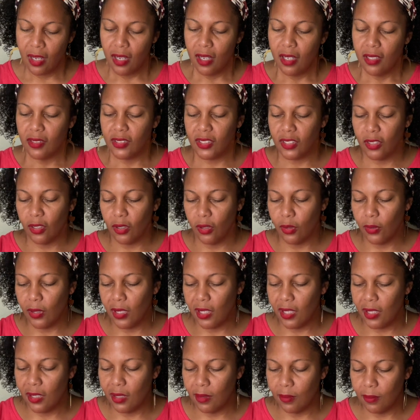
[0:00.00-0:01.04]

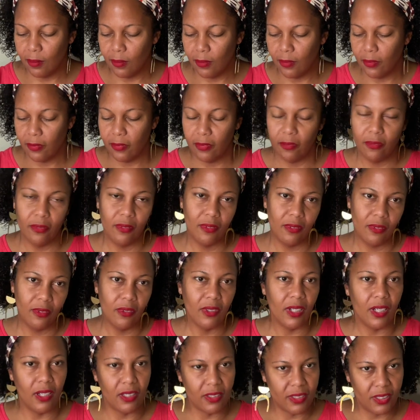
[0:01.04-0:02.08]
So
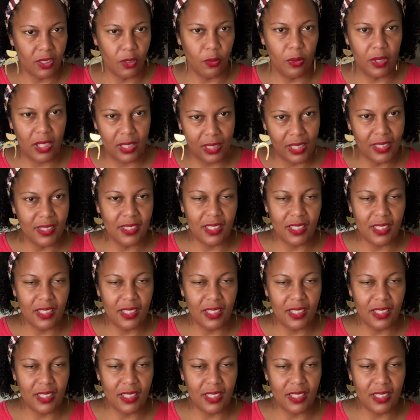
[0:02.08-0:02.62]
let's